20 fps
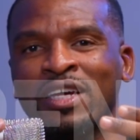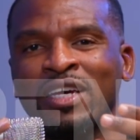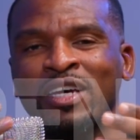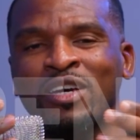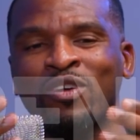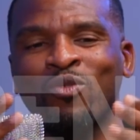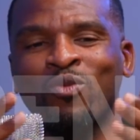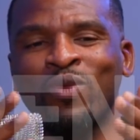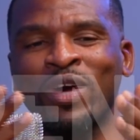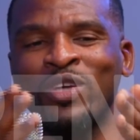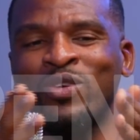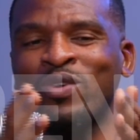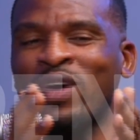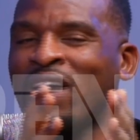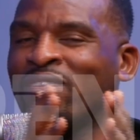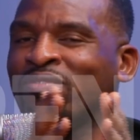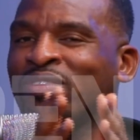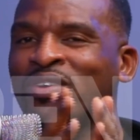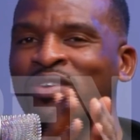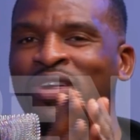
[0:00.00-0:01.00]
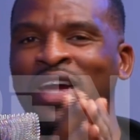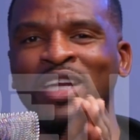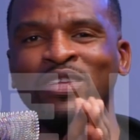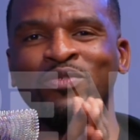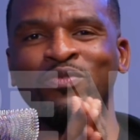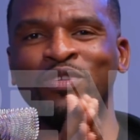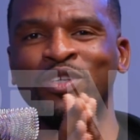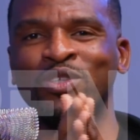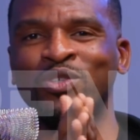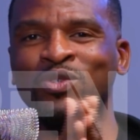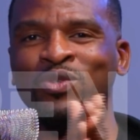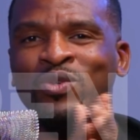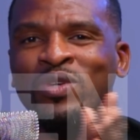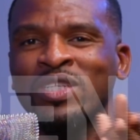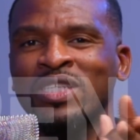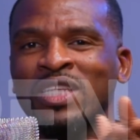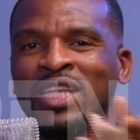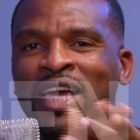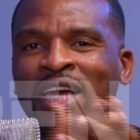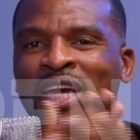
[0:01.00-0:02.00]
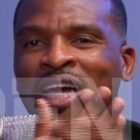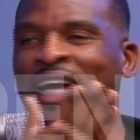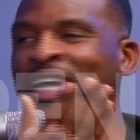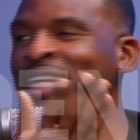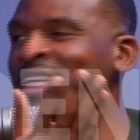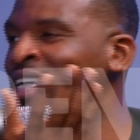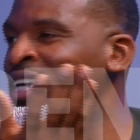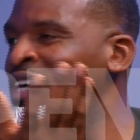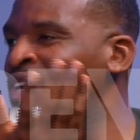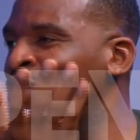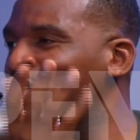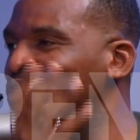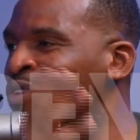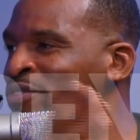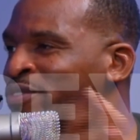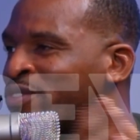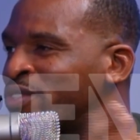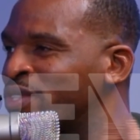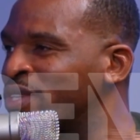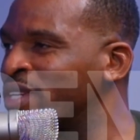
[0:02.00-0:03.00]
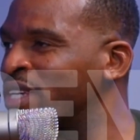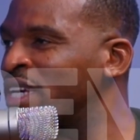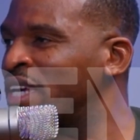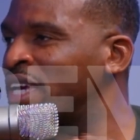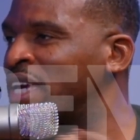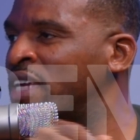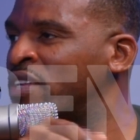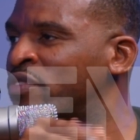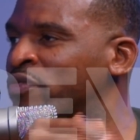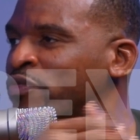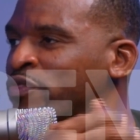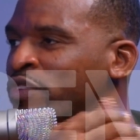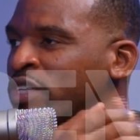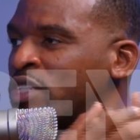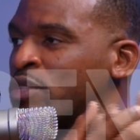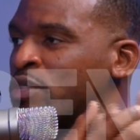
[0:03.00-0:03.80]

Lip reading: When you have the right fit, it's like hand in gloves. It fits